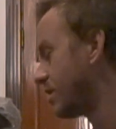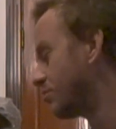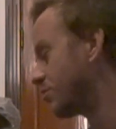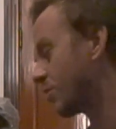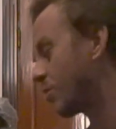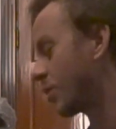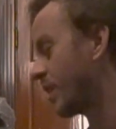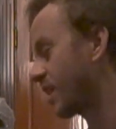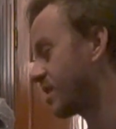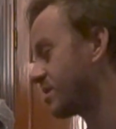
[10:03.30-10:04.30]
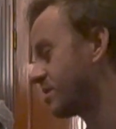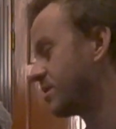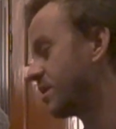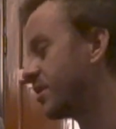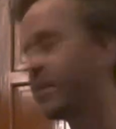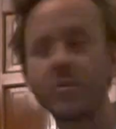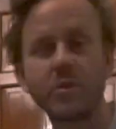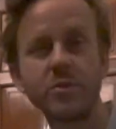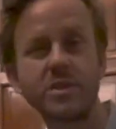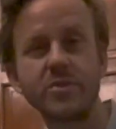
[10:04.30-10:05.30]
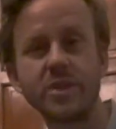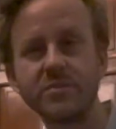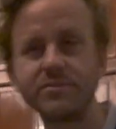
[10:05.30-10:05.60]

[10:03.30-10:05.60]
we'll report back and let you know how Maru is doing.